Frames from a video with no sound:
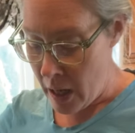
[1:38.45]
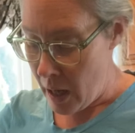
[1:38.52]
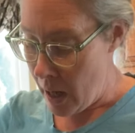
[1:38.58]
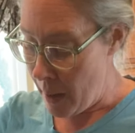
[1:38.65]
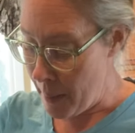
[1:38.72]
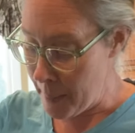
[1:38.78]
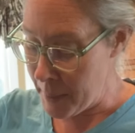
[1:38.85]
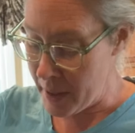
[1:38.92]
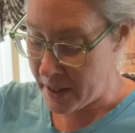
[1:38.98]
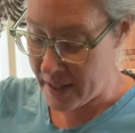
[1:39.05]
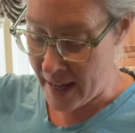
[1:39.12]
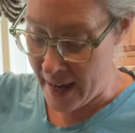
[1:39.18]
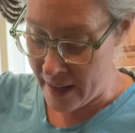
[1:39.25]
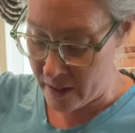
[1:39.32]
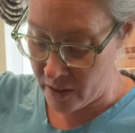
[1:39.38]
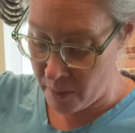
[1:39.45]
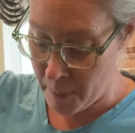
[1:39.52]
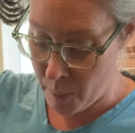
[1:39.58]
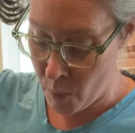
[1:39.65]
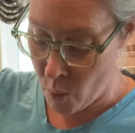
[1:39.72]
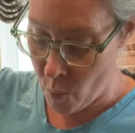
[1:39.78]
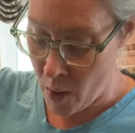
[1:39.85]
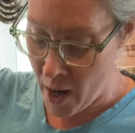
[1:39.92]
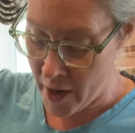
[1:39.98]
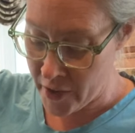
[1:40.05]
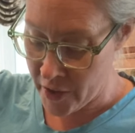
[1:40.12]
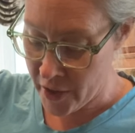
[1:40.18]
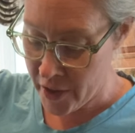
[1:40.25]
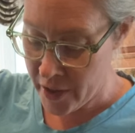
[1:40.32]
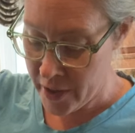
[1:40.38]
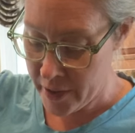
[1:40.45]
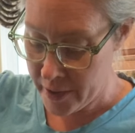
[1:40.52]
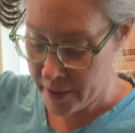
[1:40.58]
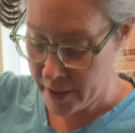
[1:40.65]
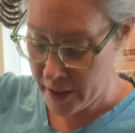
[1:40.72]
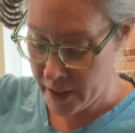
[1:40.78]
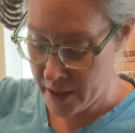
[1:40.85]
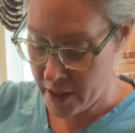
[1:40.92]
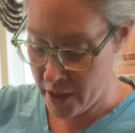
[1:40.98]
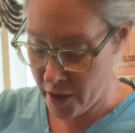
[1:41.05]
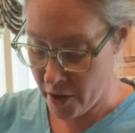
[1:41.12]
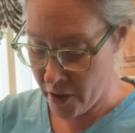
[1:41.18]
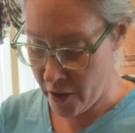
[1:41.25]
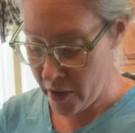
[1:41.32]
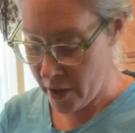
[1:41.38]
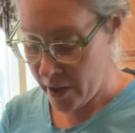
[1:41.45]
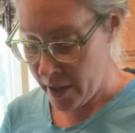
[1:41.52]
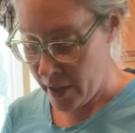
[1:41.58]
I'm going to add a little bit more water in here